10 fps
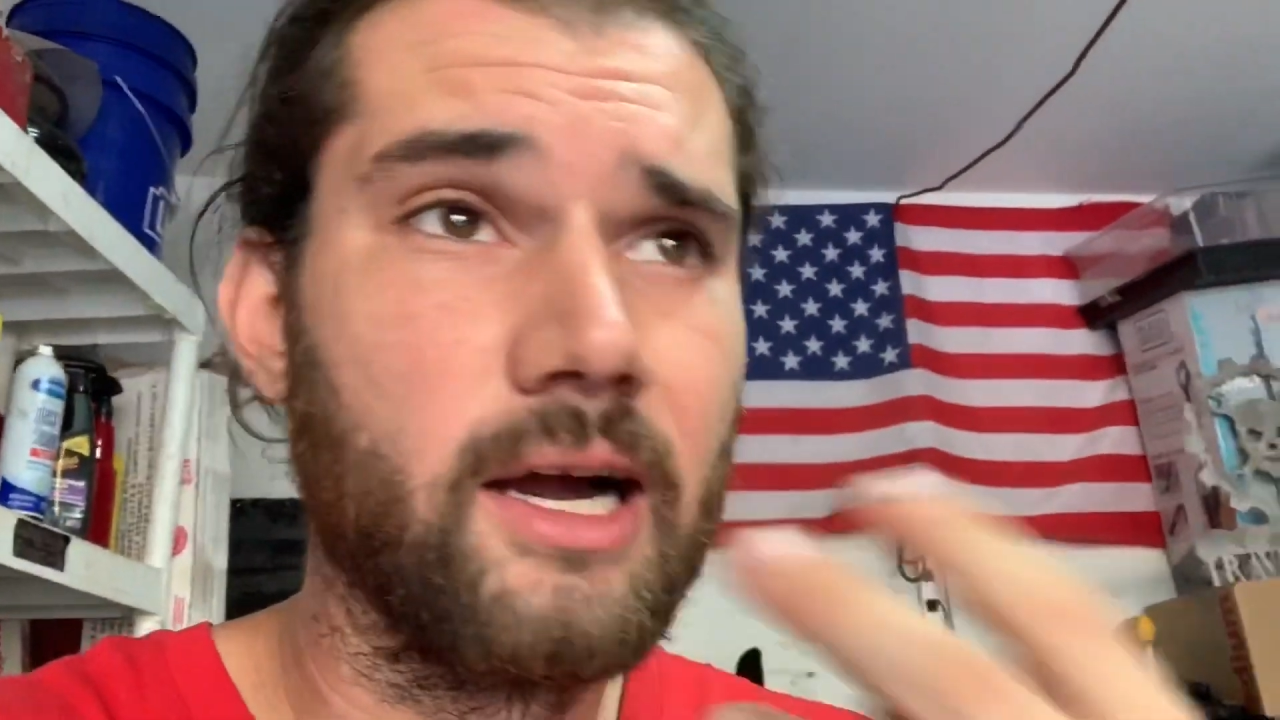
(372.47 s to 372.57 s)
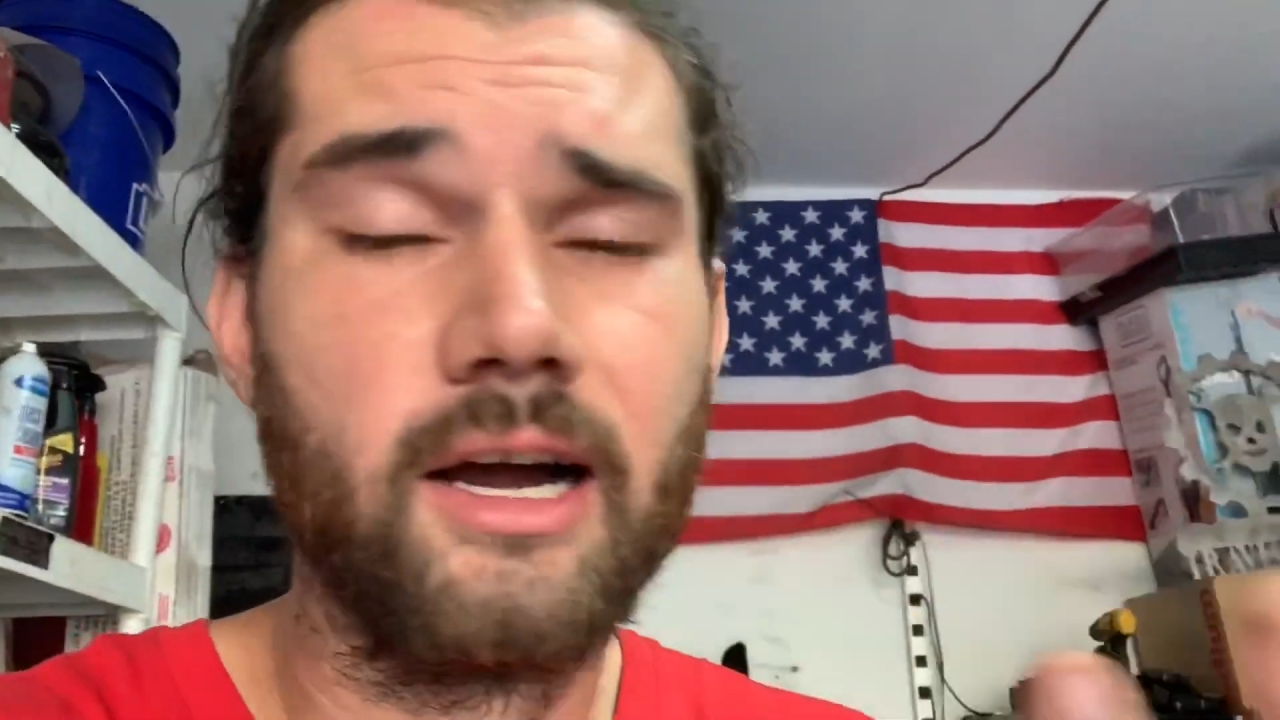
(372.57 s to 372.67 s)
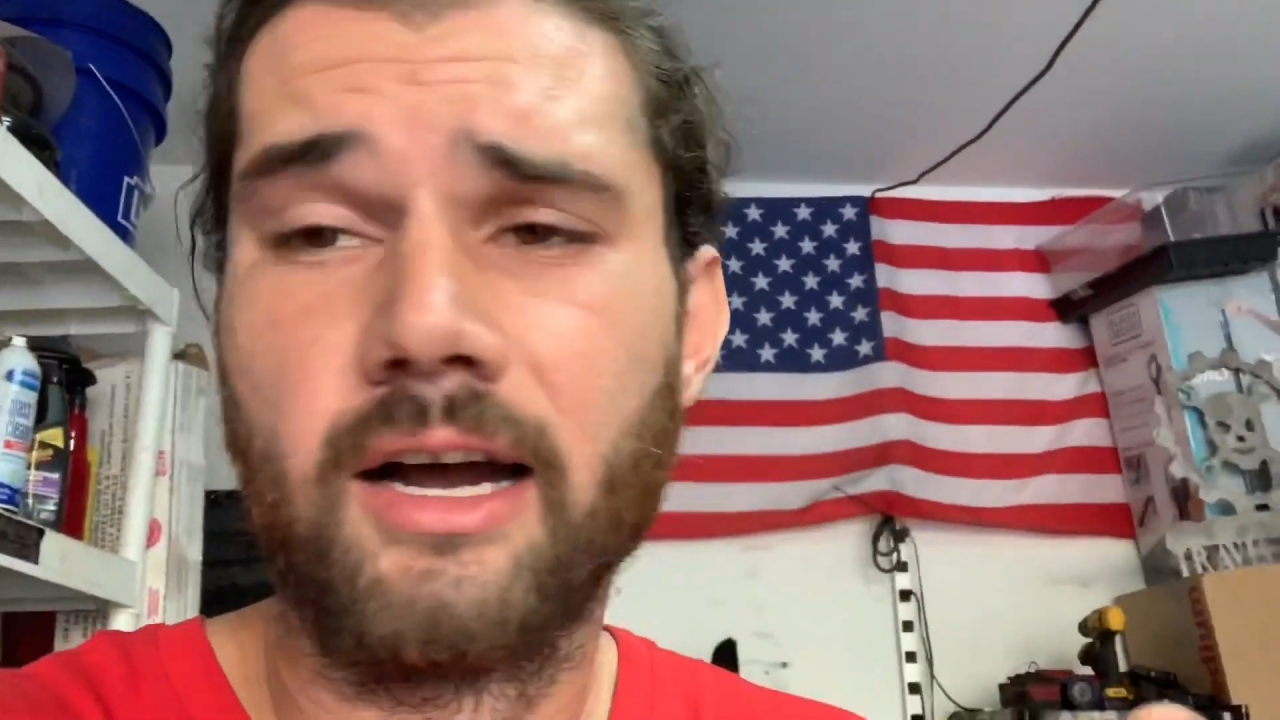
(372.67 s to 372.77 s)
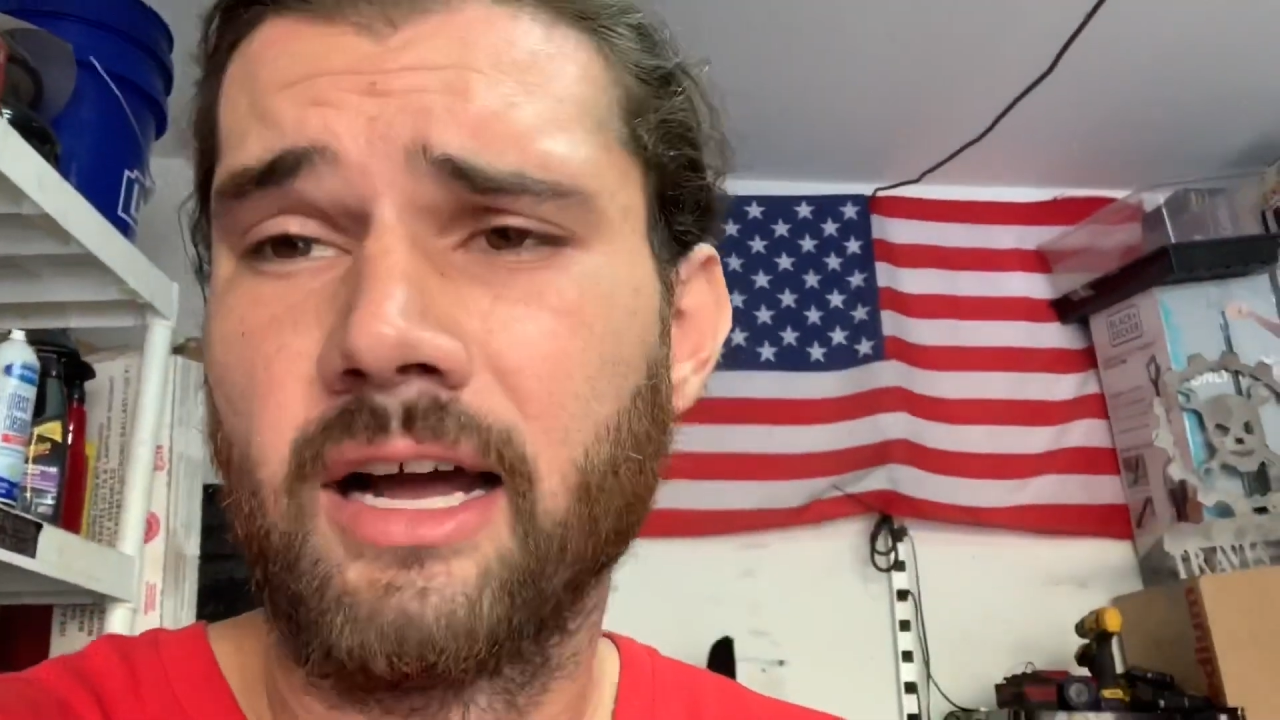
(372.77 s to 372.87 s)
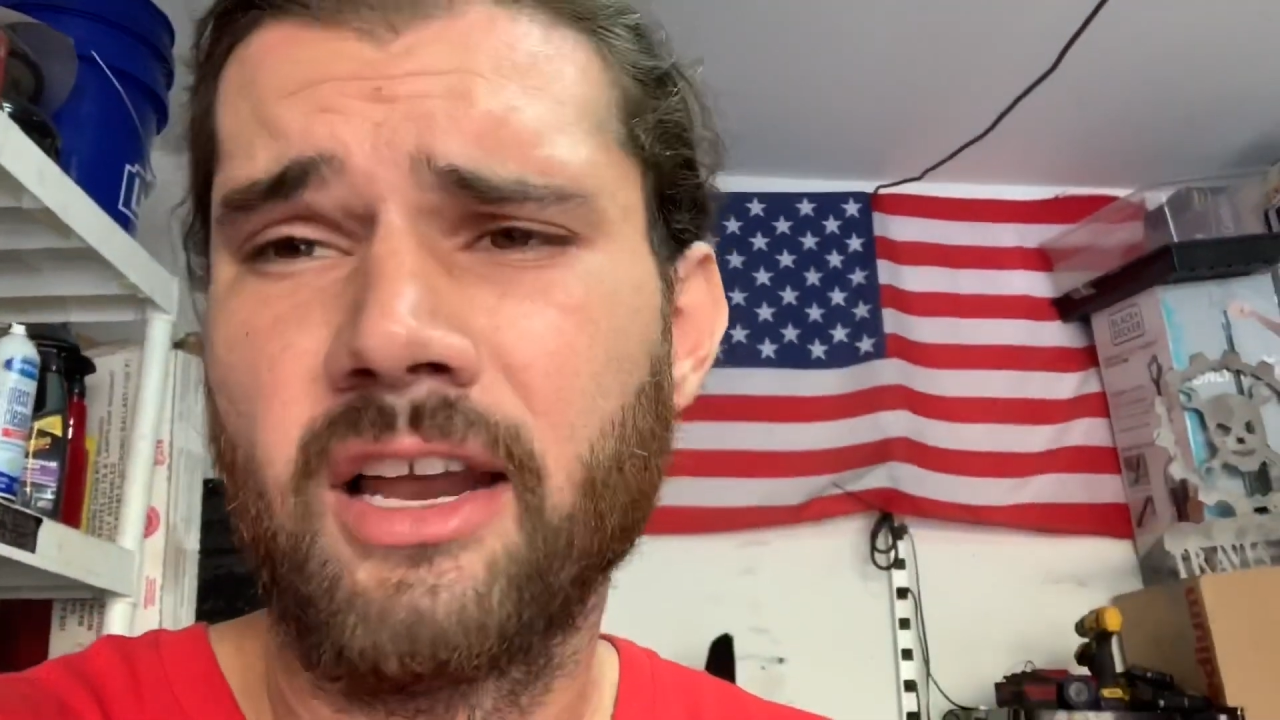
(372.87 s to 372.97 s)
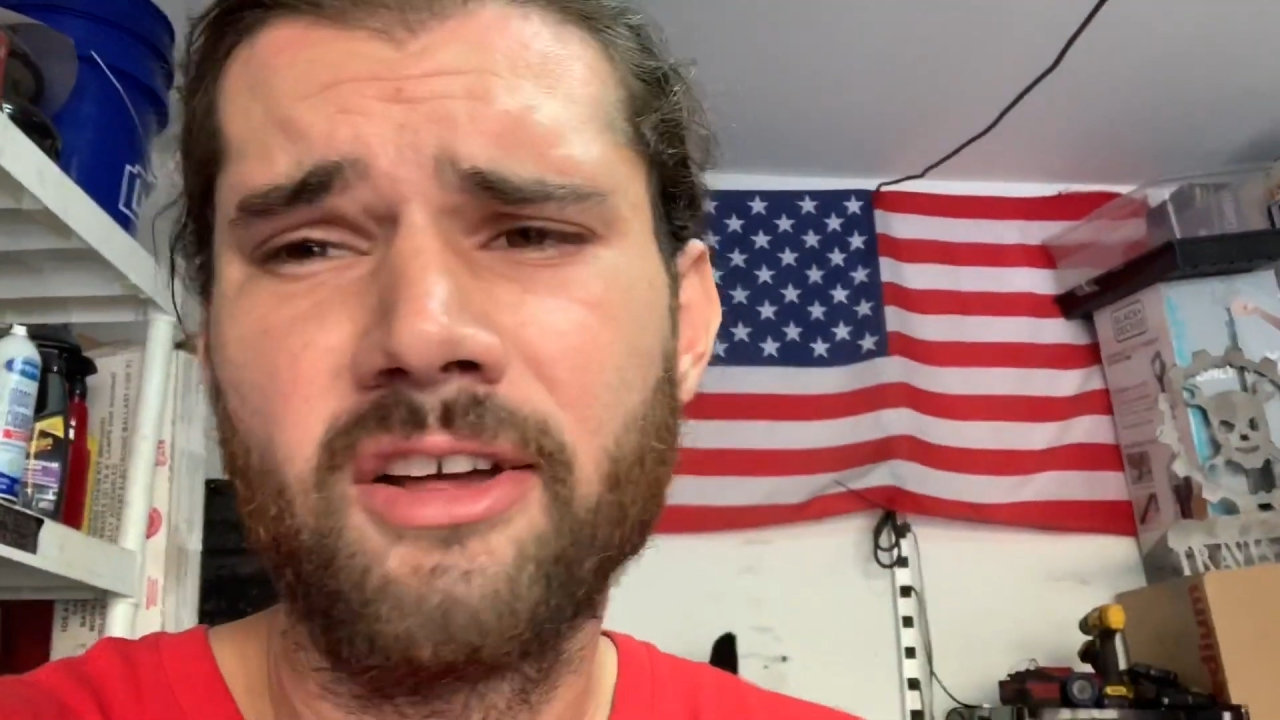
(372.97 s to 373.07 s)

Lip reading: I